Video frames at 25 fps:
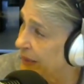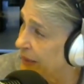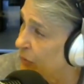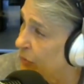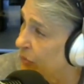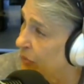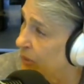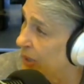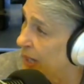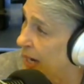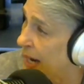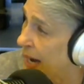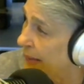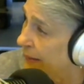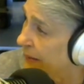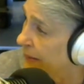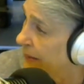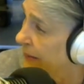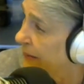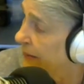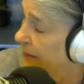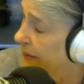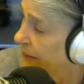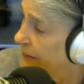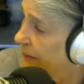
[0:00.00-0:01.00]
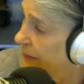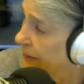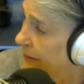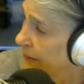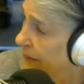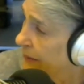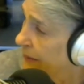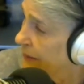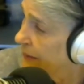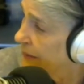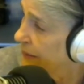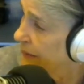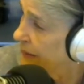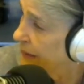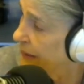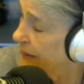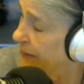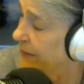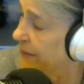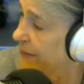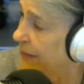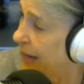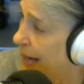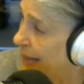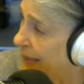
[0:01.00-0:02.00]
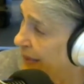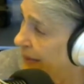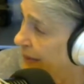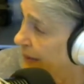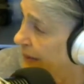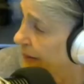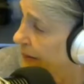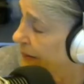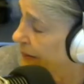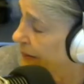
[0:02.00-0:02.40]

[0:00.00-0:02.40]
who got indicted,